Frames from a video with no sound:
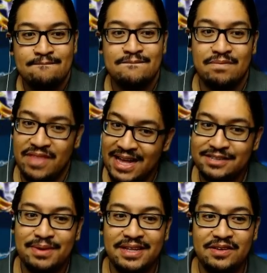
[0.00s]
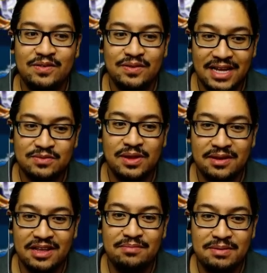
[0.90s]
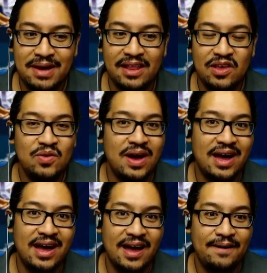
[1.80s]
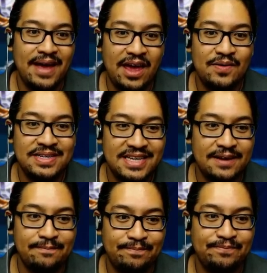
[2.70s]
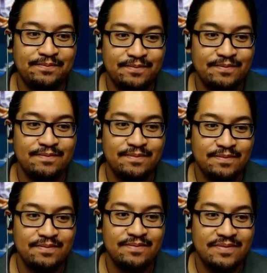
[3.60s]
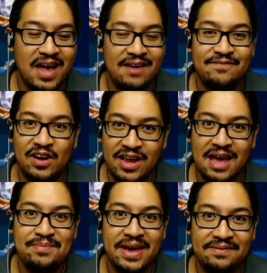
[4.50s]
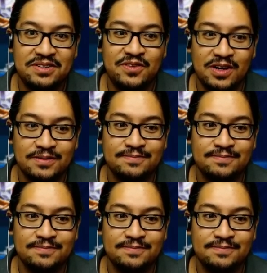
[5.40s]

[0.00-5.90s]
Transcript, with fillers: That's my new, that's one that's going to be my new uh, AoE setup. I'm very happy I have Jafar.